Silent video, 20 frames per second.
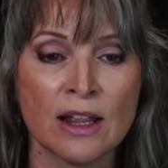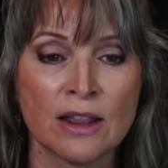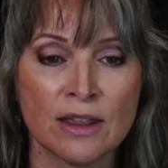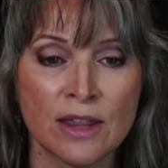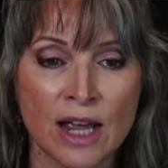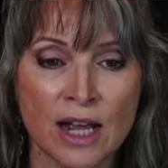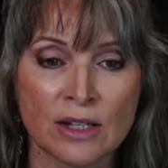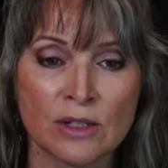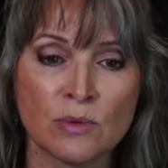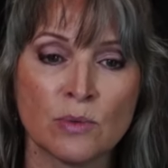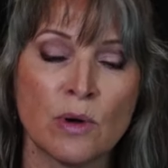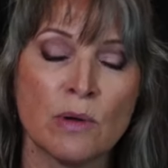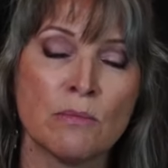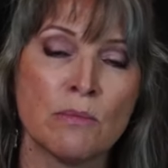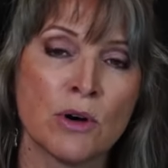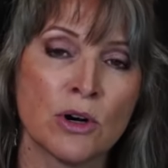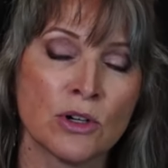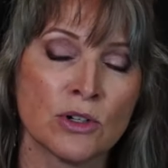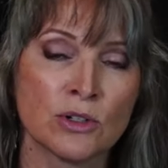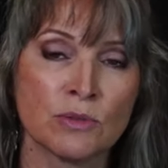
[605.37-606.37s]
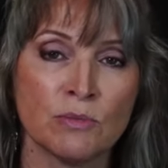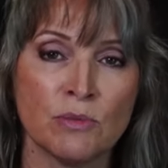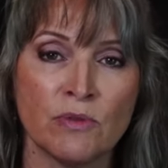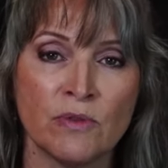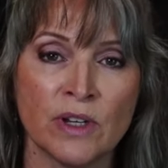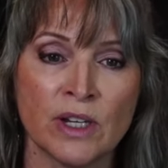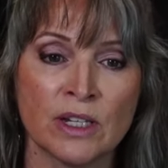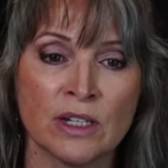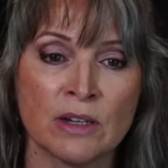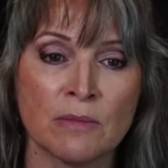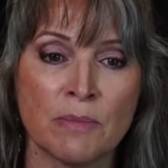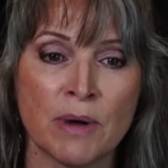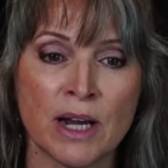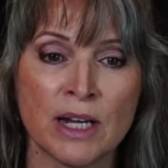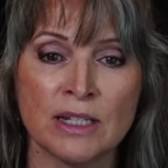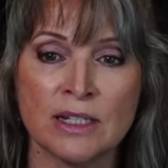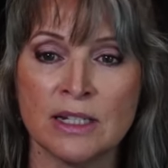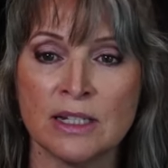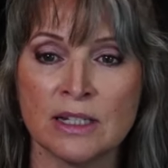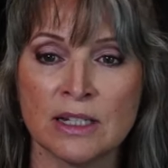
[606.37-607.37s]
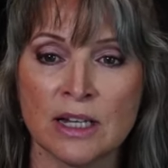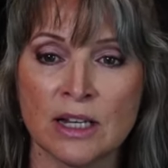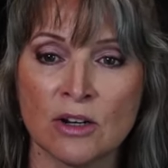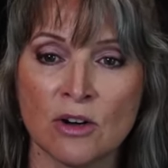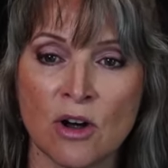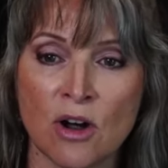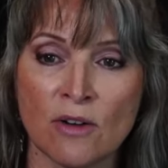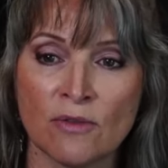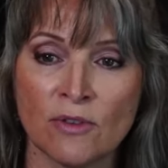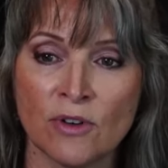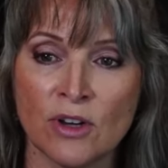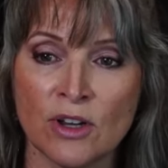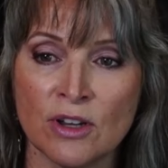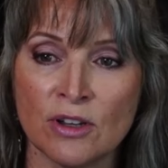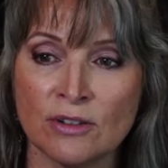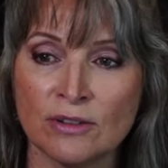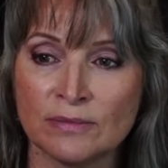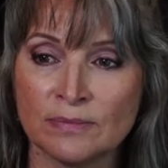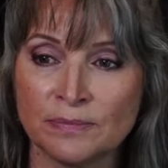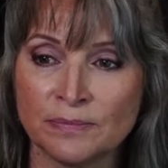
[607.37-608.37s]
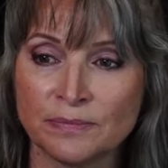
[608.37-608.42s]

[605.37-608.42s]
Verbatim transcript: That's what Mars moving into Pisces can offer you.